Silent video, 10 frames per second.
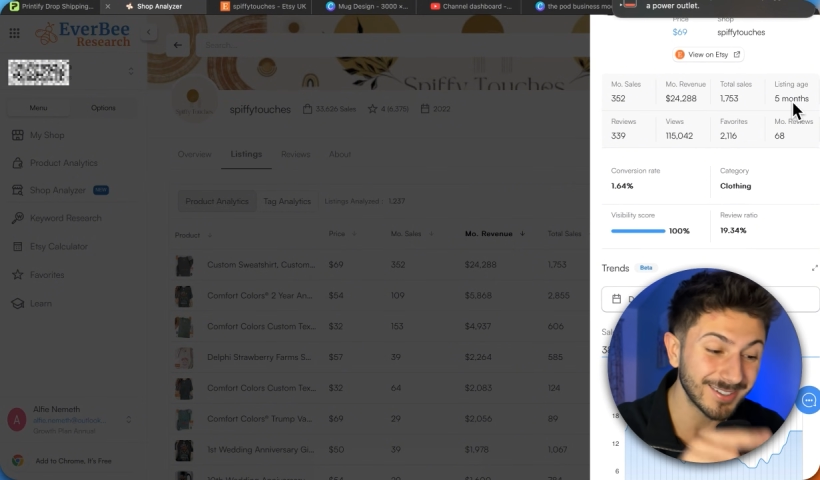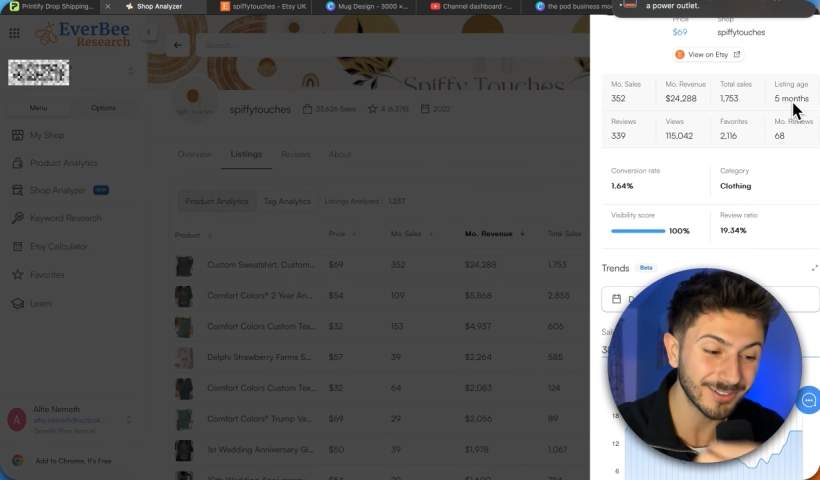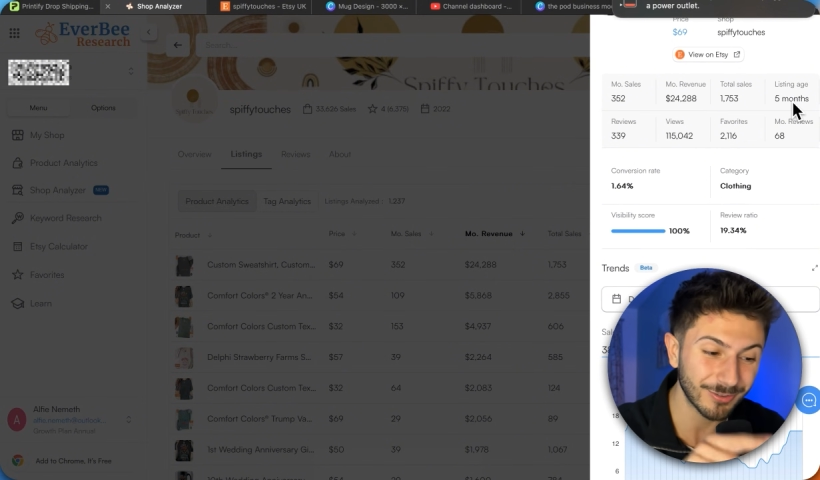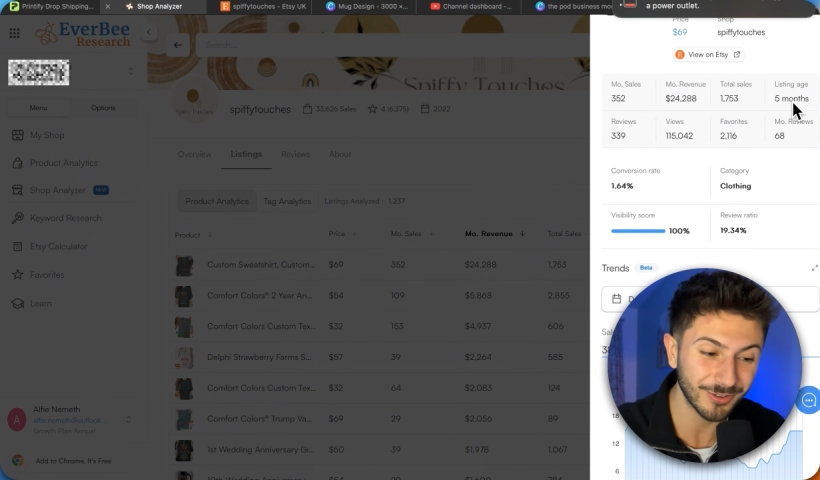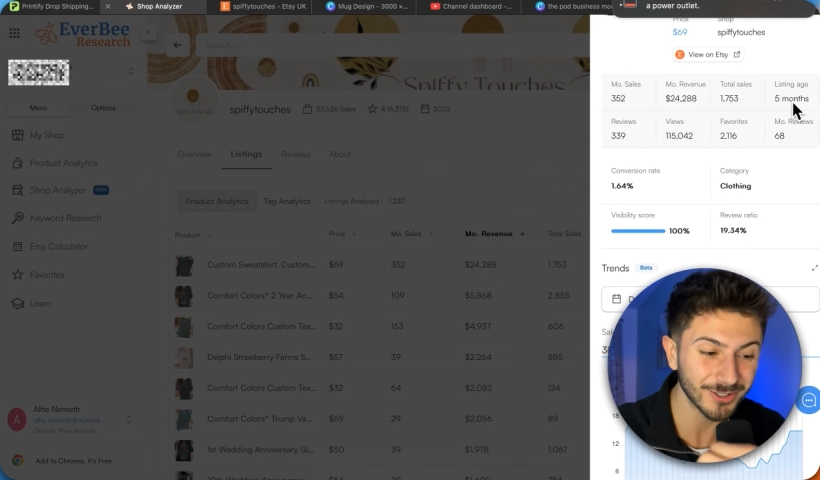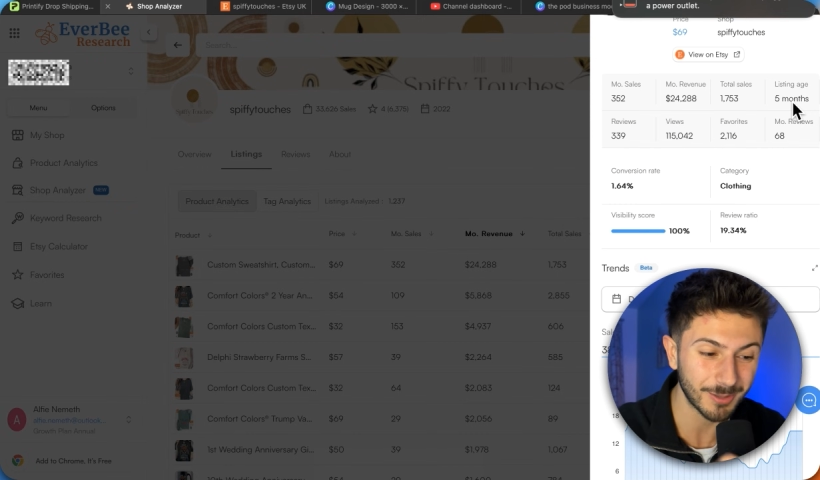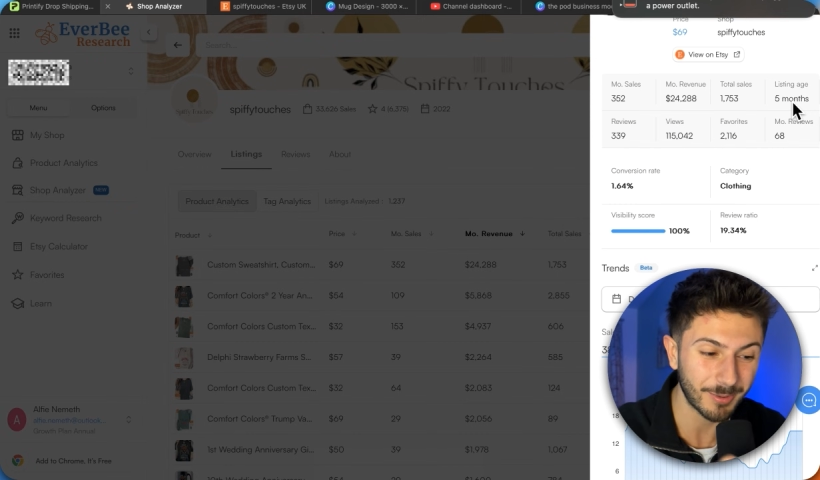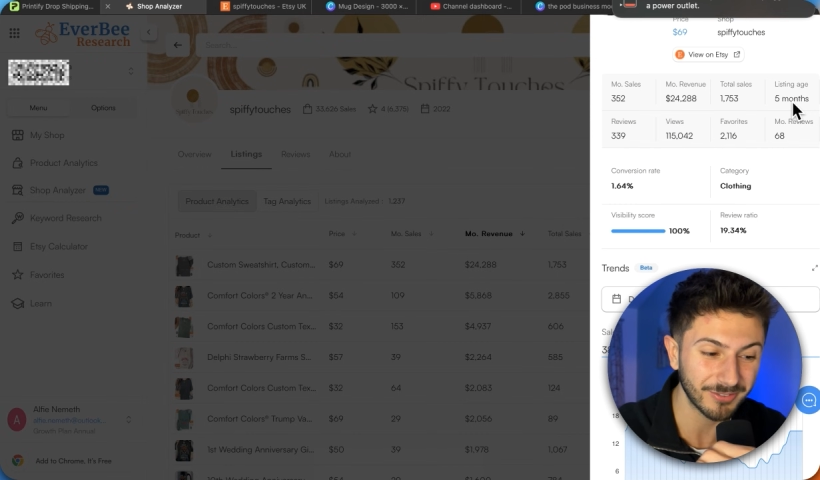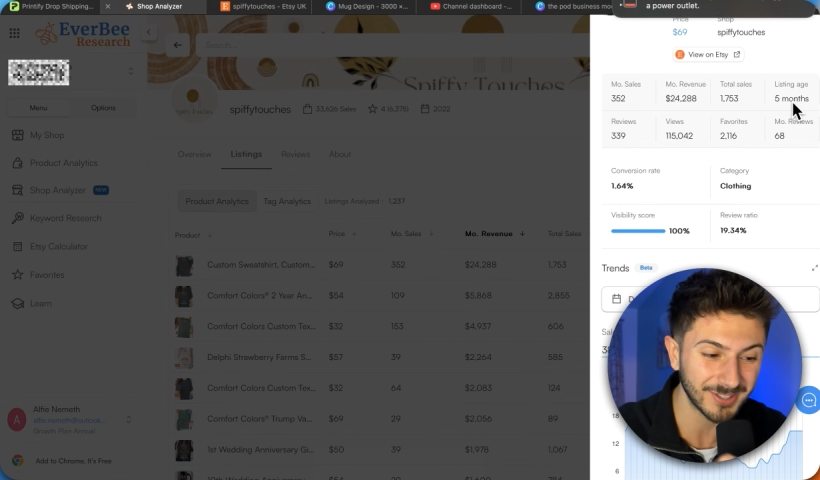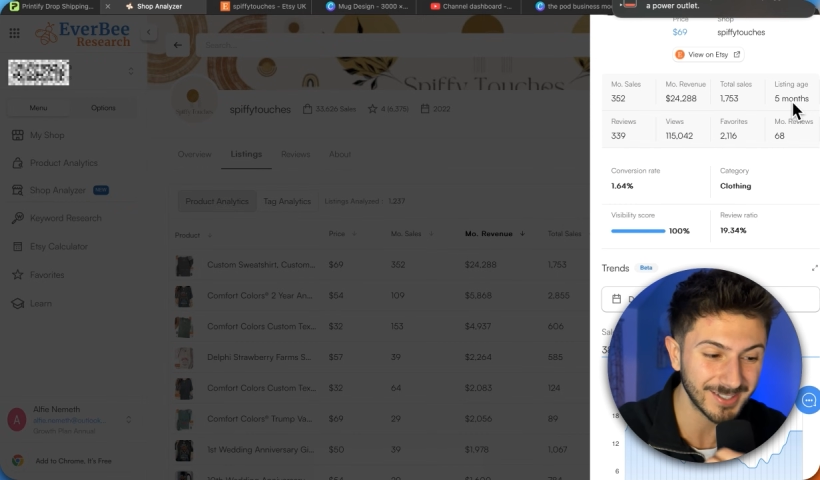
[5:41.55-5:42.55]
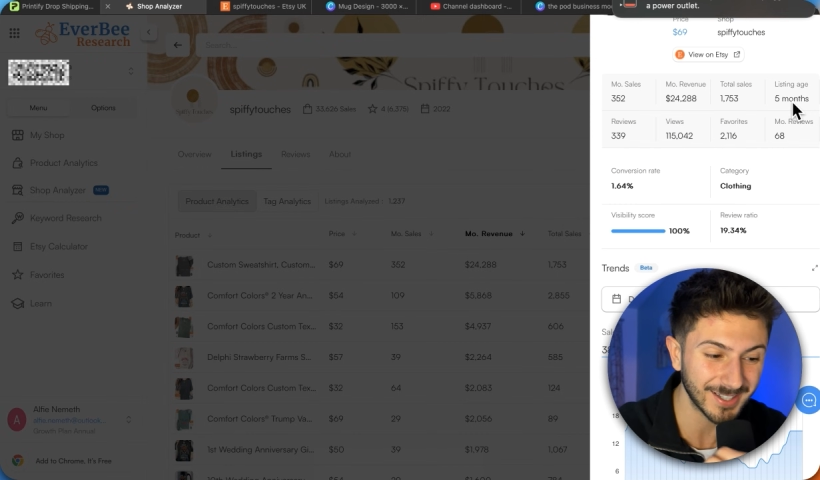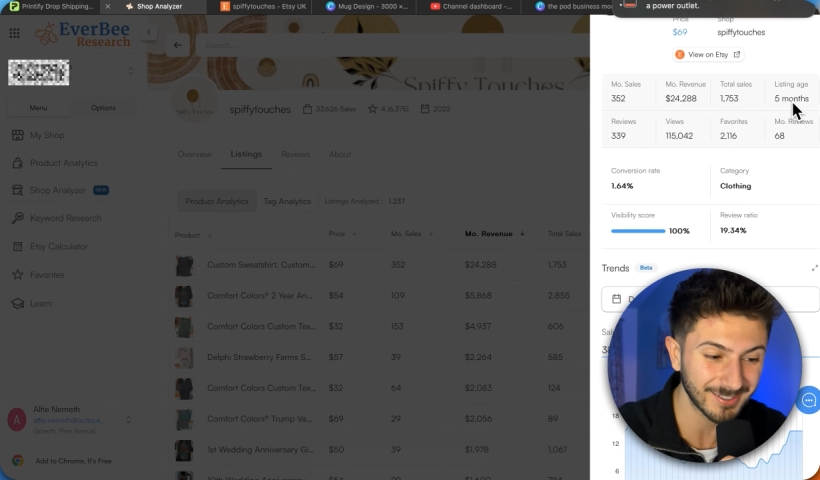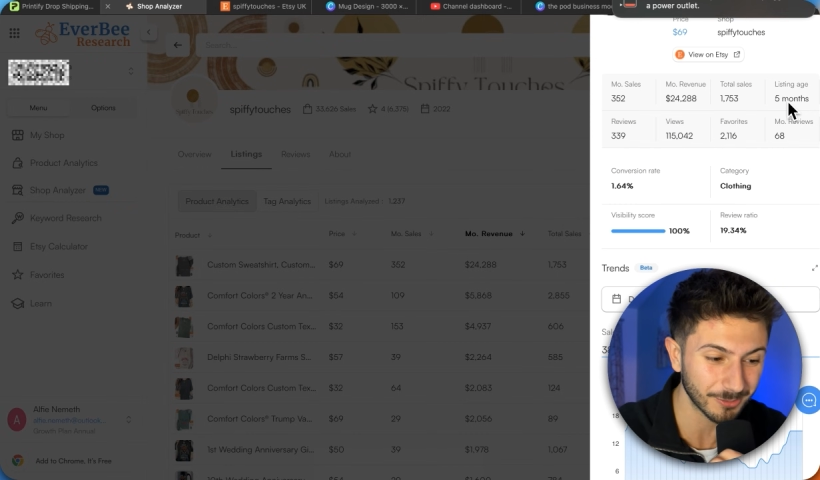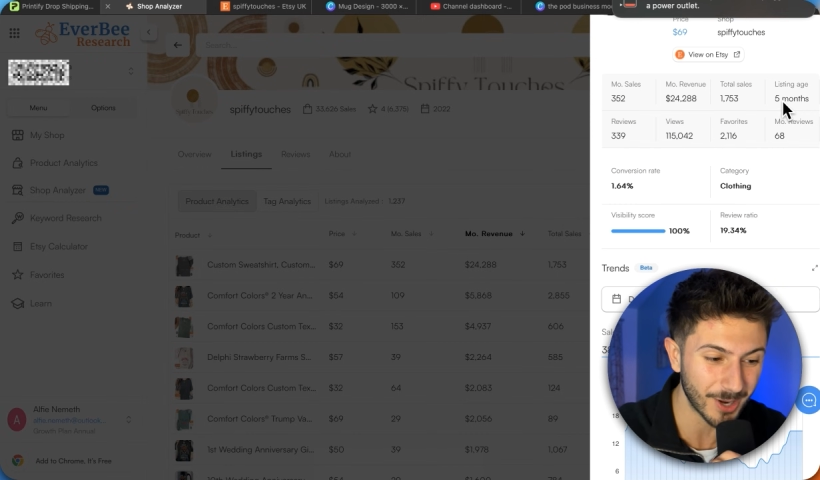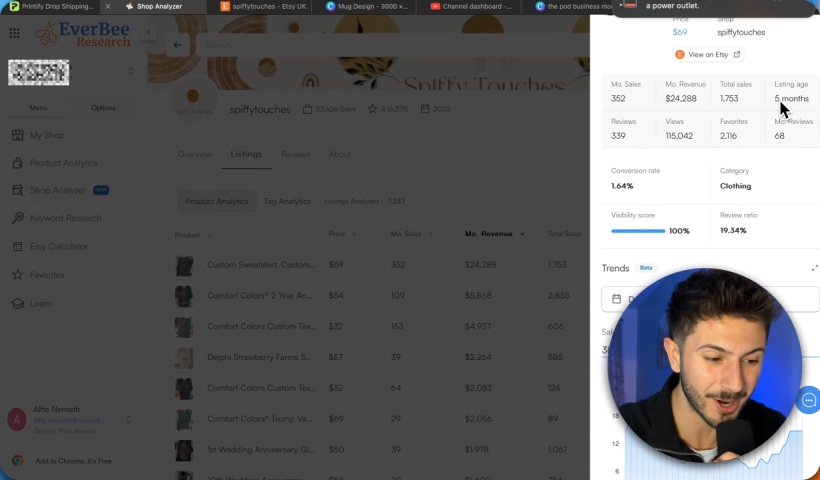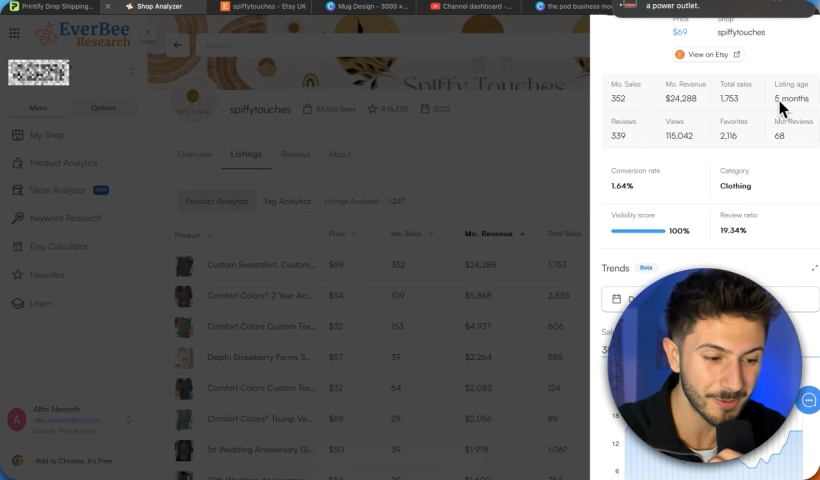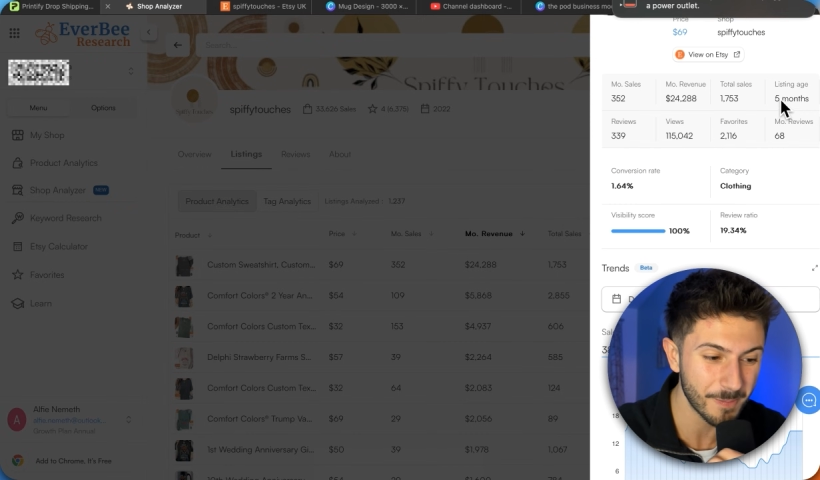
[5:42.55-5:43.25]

first time I've seen this as well.